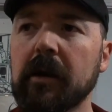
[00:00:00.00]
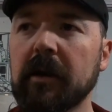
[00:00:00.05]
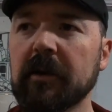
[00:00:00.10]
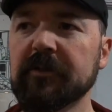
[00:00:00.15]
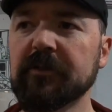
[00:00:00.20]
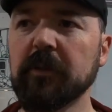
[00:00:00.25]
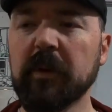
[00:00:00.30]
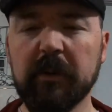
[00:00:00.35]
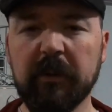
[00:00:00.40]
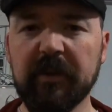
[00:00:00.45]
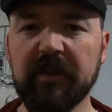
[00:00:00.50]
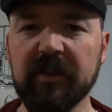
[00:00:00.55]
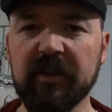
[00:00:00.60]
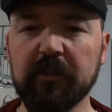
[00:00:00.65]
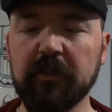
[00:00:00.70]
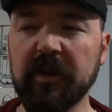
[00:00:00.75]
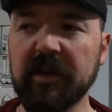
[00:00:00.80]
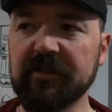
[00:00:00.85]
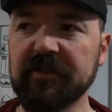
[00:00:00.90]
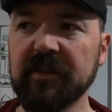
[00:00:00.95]
So what do I think
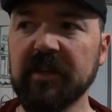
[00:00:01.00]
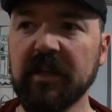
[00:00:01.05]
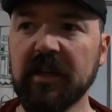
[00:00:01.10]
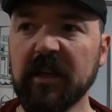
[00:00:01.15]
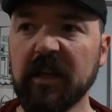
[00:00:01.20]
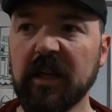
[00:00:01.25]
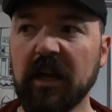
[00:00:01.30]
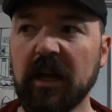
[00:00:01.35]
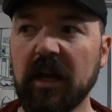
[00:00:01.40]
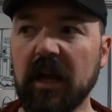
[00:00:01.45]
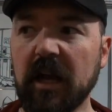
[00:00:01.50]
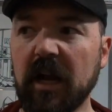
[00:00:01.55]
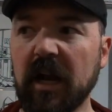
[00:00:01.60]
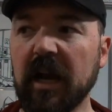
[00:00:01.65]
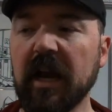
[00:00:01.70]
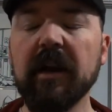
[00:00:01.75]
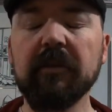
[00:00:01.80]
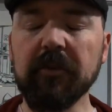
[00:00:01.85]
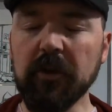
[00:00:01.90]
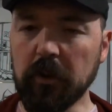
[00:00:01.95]
of pressing? I
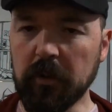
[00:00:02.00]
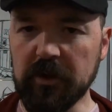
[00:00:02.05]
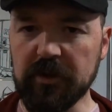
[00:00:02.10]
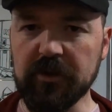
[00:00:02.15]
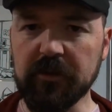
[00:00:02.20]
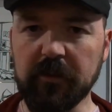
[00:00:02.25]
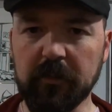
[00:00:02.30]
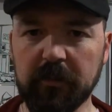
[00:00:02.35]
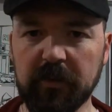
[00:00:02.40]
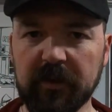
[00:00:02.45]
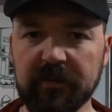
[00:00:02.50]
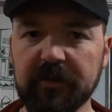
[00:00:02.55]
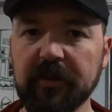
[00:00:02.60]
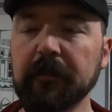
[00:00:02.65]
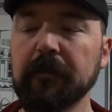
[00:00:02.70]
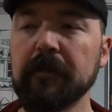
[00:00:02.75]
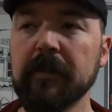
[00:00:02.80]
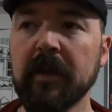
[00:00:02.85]
have no issues with pressing.